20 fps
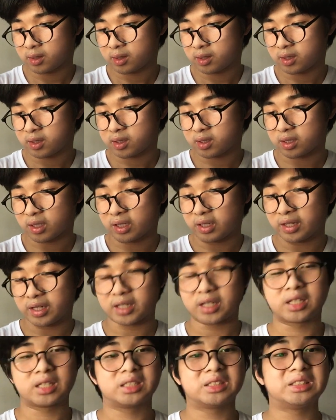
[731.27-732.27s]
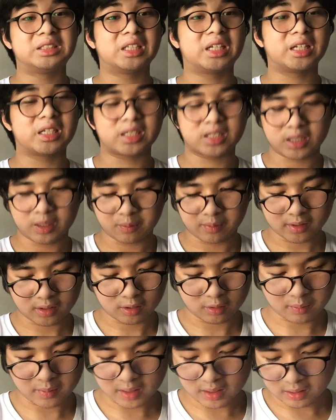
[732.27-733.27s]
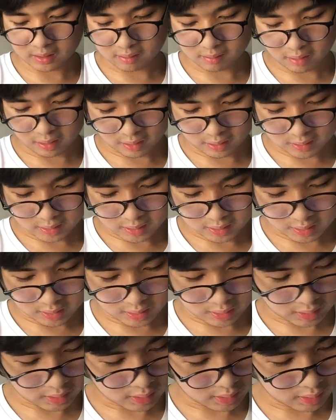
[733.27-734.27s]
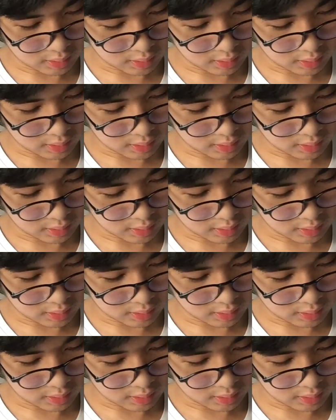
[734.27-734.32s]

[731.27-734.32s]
Sterling. Yikes, I put too many things on that.